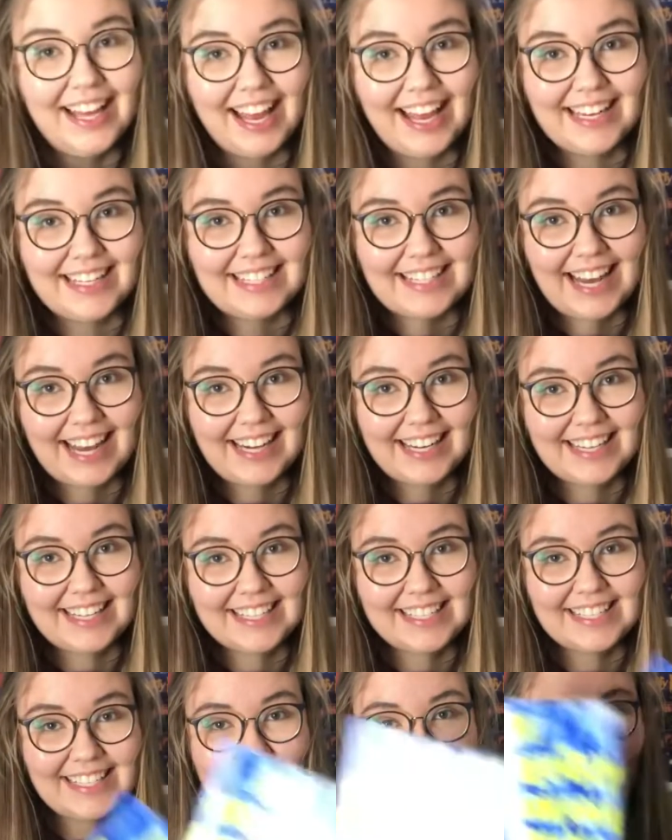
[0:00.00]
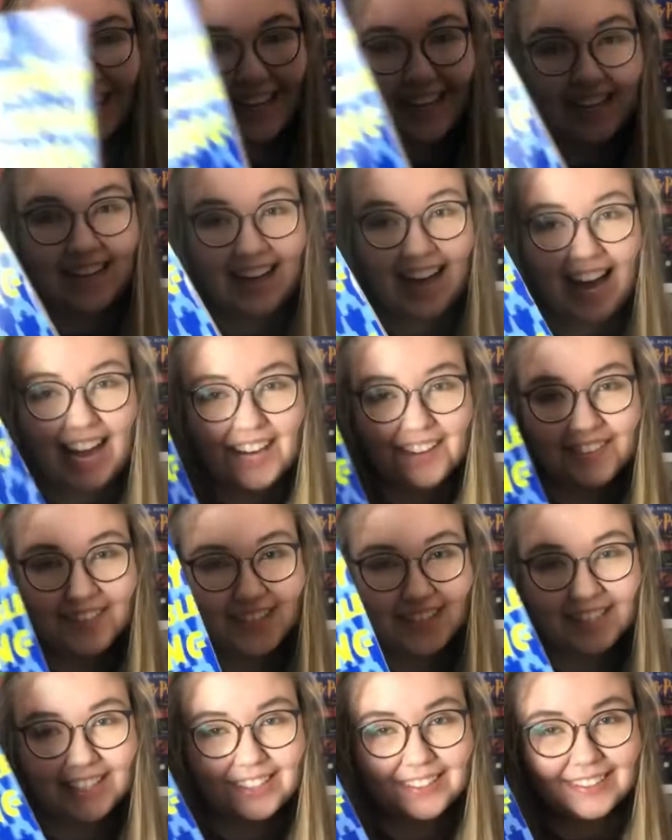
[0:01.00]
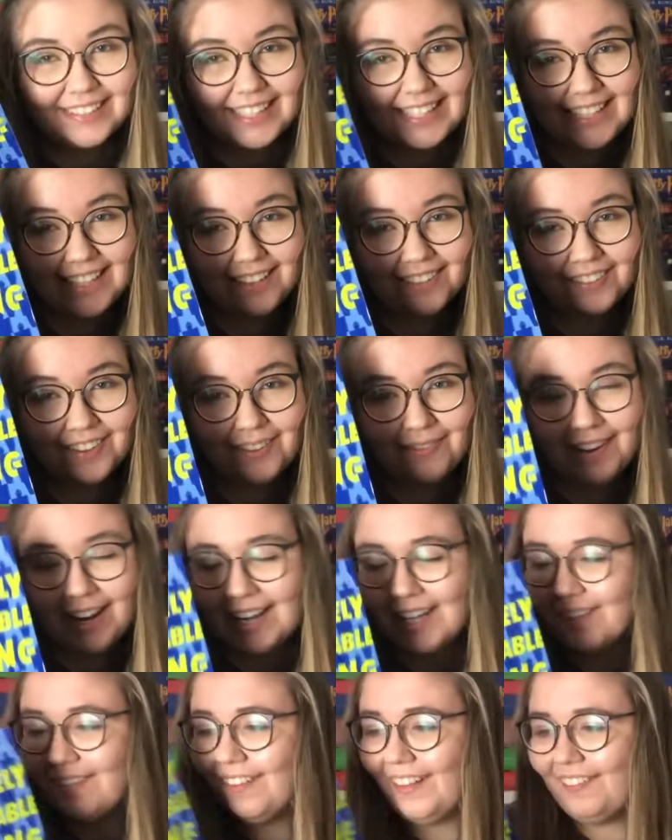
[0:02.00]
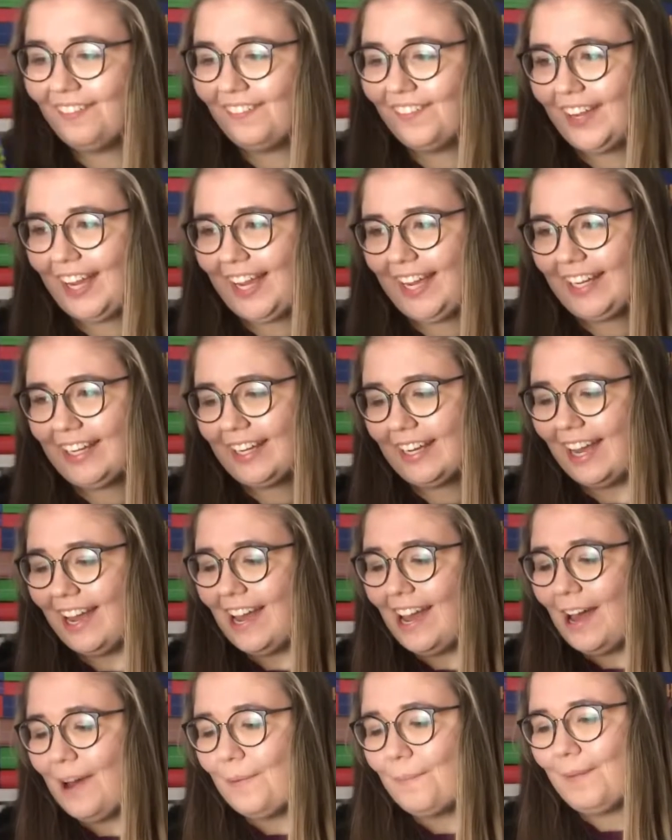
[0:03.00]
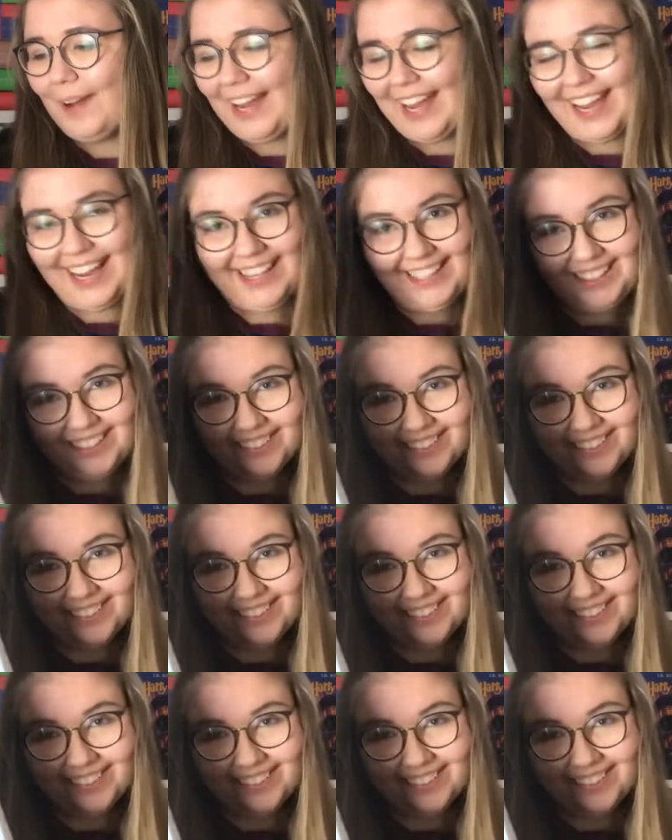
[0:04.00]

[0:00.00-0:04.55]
and that is An Absolutely Remarkable Thing by Hank